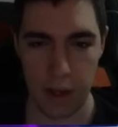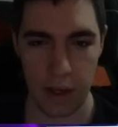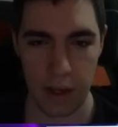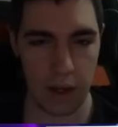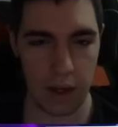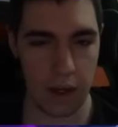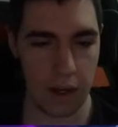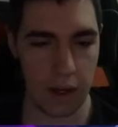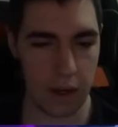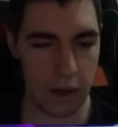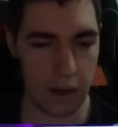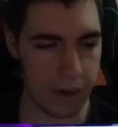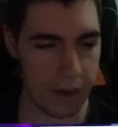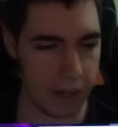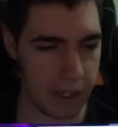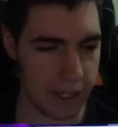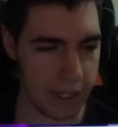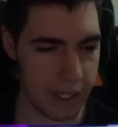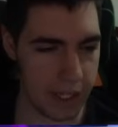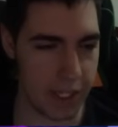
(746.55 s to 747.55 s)

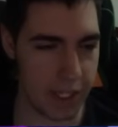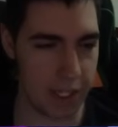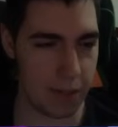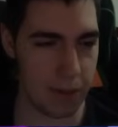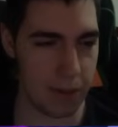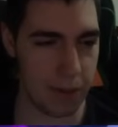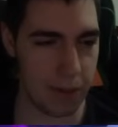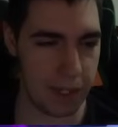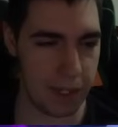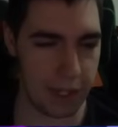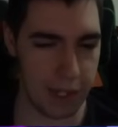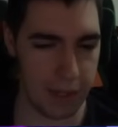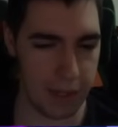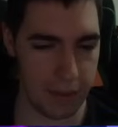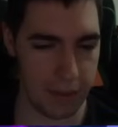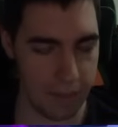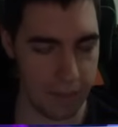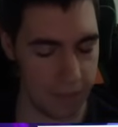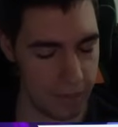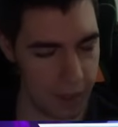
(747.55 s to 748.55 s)
Alright, let's see what we
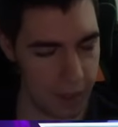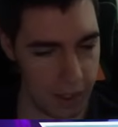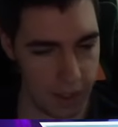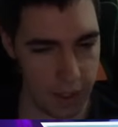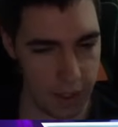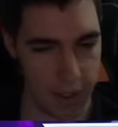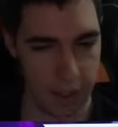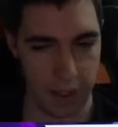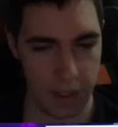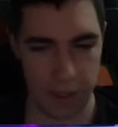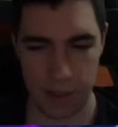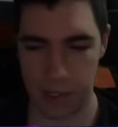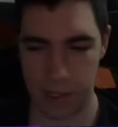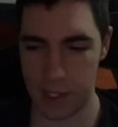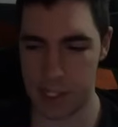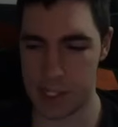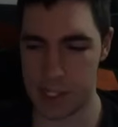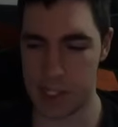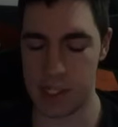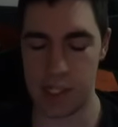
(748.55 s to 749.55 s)
got.
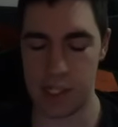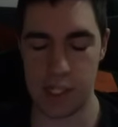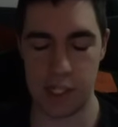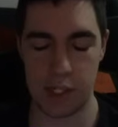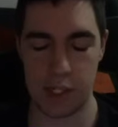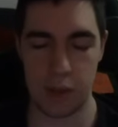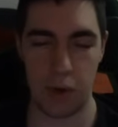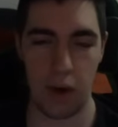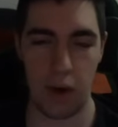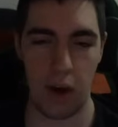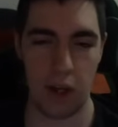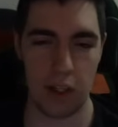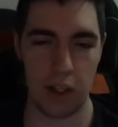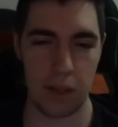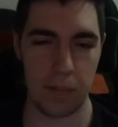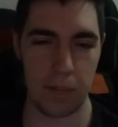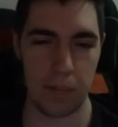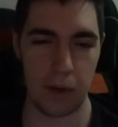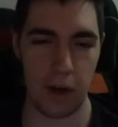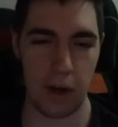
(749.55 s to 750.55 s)
Does he draw
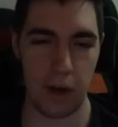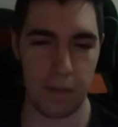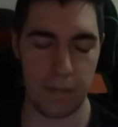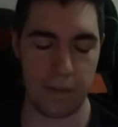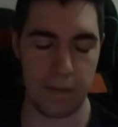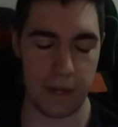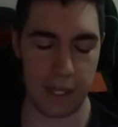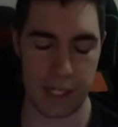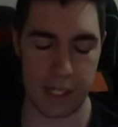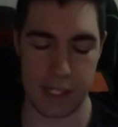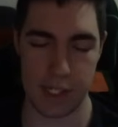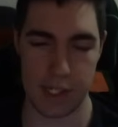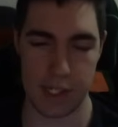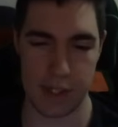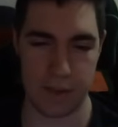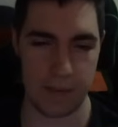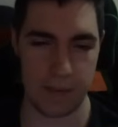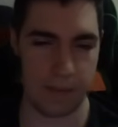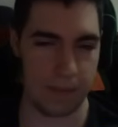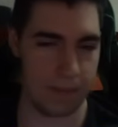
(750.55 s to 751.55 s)
the Prof X?